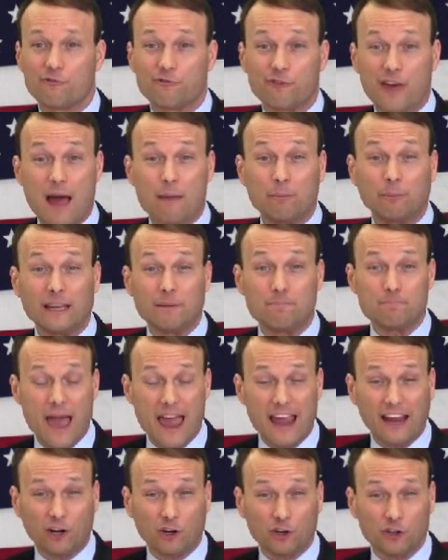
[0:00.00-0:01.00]
Family
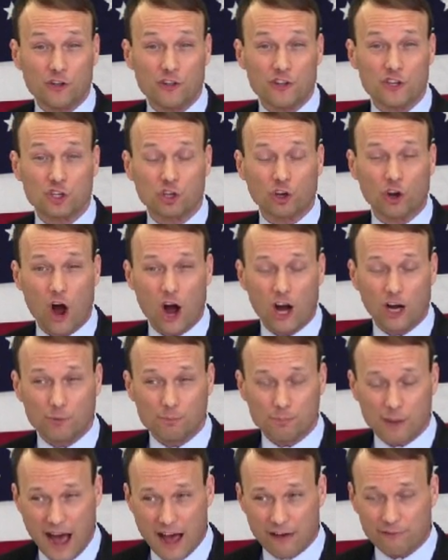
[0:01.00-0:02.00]
banker to the
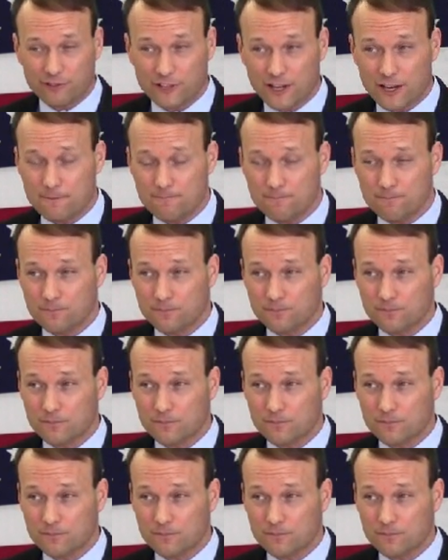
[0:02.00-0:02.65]
Chicago Mafia,